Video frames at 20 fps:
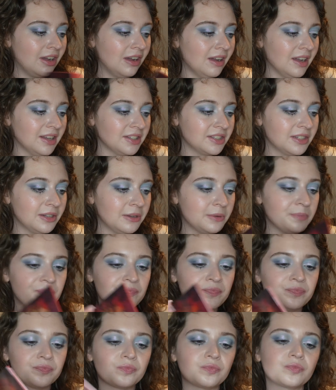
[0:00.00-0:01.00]

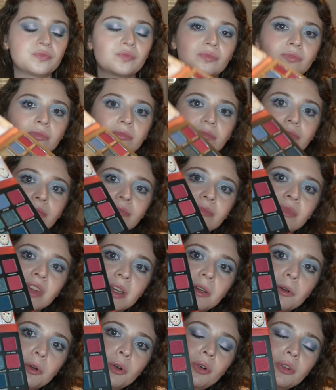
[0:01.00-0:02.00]
awesome.
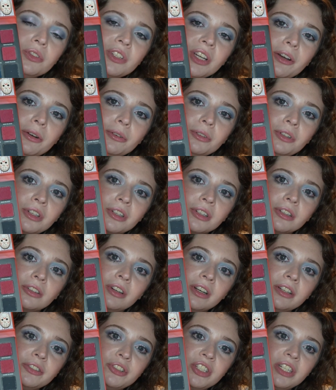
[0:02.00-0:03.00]
Cool toned,
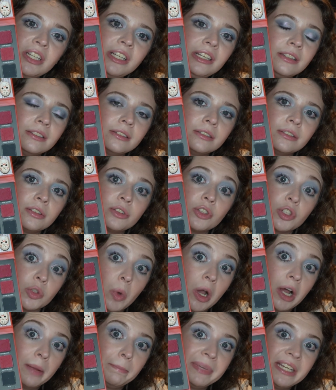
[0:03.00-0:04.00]
grungy,
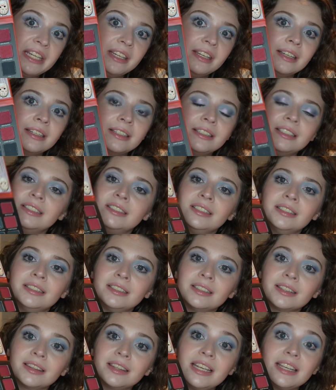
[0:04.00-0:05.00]
swampy,
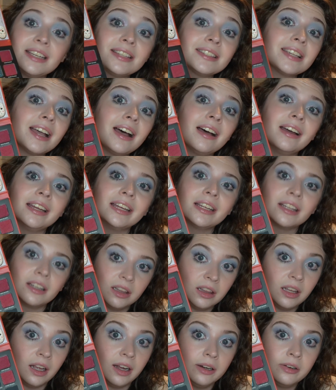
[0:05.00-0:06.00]
things I
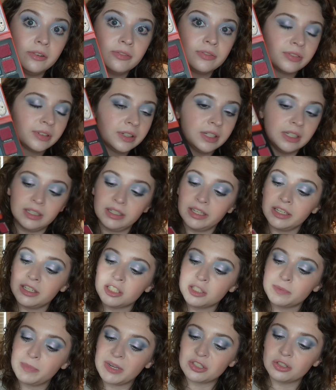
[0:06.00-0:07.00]
love,
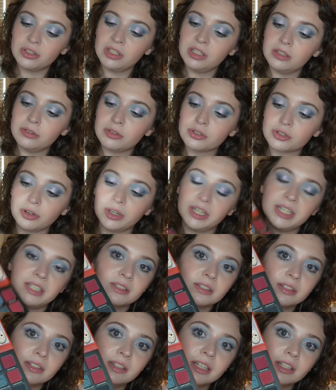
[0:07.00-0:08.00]
especially those
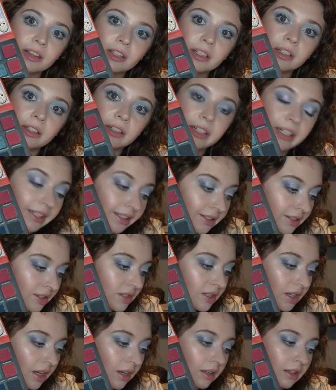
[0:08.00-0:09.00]
greens. Like, the
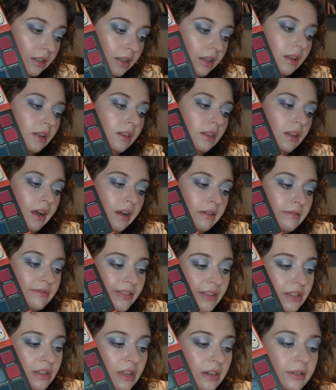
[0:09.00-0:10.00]
greens,
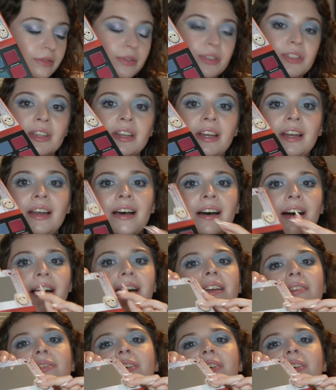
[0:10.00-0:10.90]
love those. I